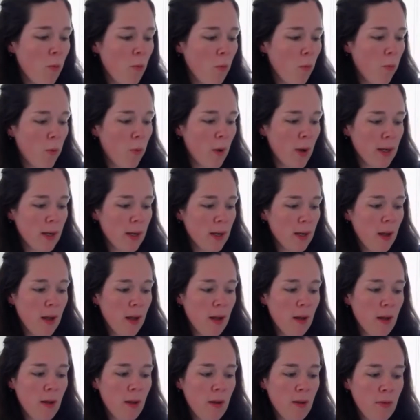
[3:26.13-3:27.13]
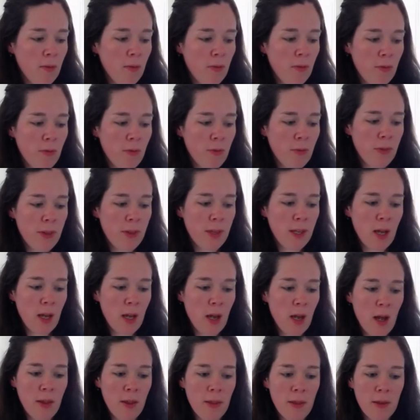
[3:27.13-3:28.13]
One of
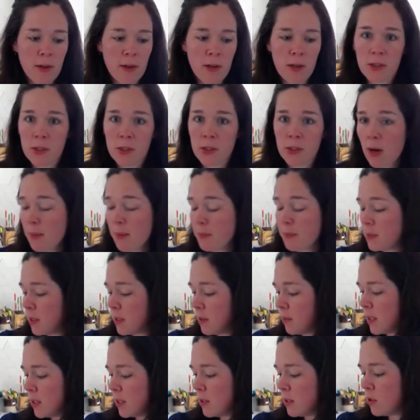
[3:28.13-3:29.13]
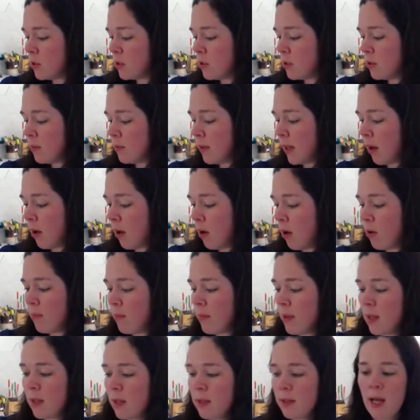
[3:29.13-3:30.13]
the other scraps that we do at
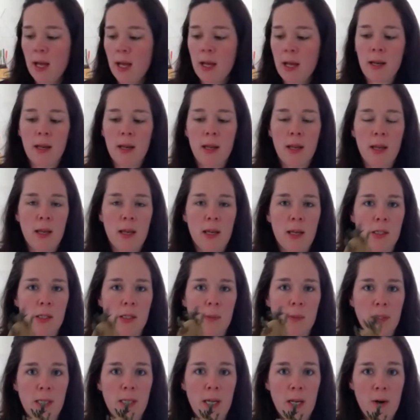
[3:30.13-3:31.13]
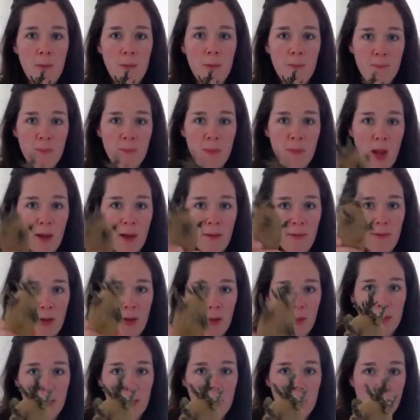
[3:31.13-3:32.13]
home a lot is potato. I
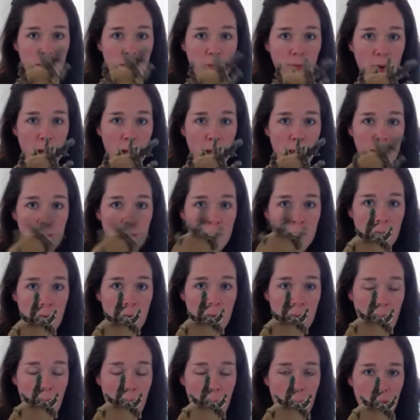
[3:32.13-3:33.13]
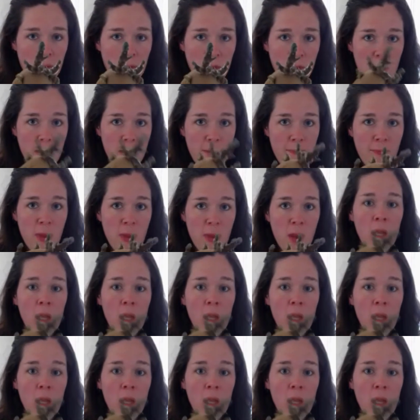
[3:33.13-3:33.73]
found this friend in my pantry.